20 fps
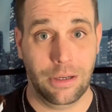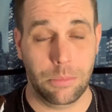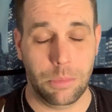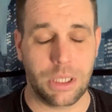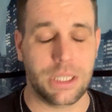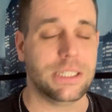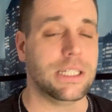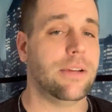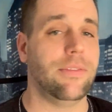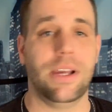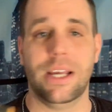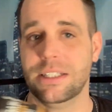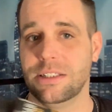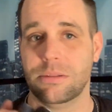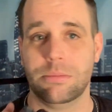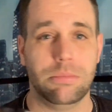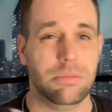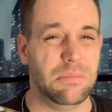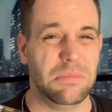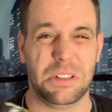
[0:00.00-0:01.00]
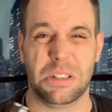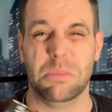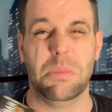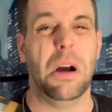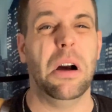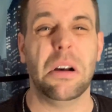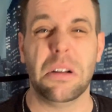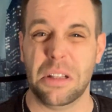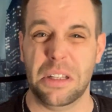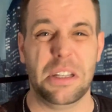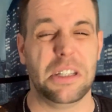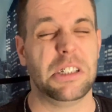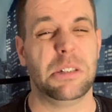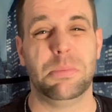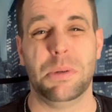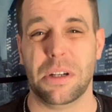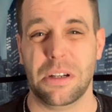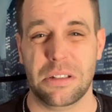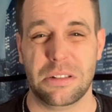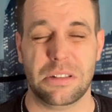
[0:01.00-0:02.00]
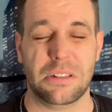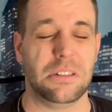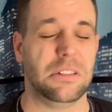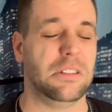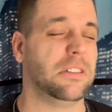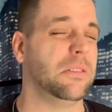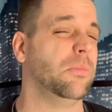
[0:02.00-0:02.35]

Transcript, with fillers: because I've had some, some ugly experiences and